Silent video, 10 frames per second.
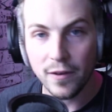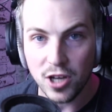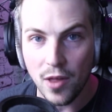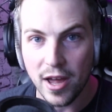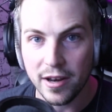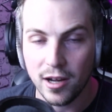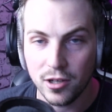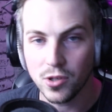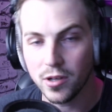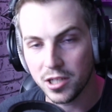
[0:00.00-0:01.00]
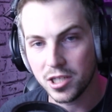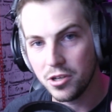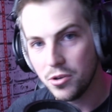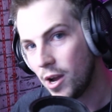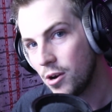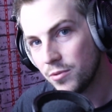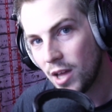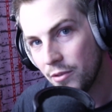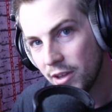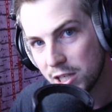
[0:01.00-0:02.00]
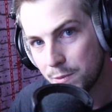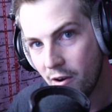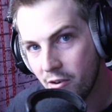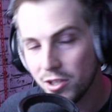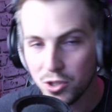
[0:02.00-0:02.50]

done that now, so I'm going to tell you how that experience